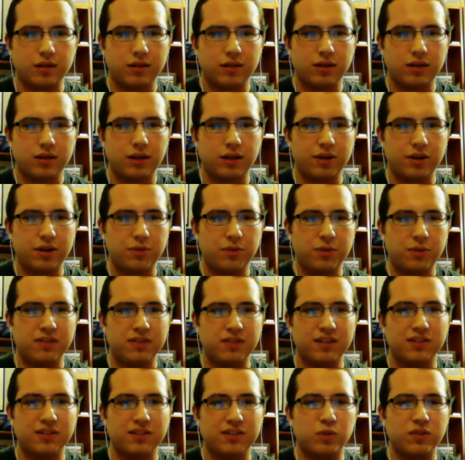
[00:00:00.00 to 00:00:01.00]
no pun
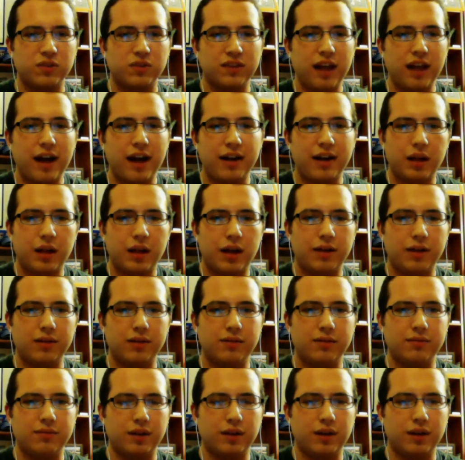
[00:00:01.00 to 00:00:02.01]
intended, was not a lot
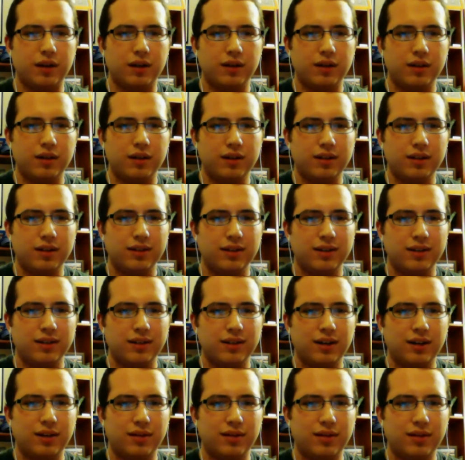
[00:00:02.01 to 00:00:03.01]

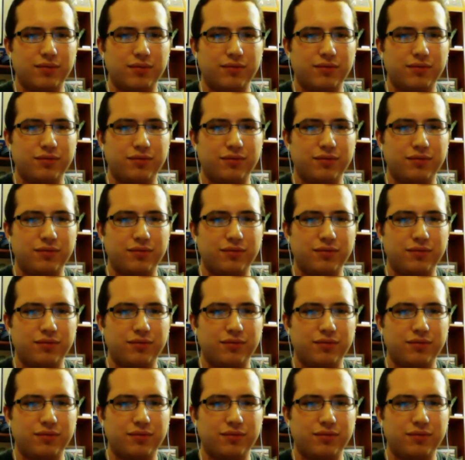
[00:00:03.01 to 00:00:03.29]
of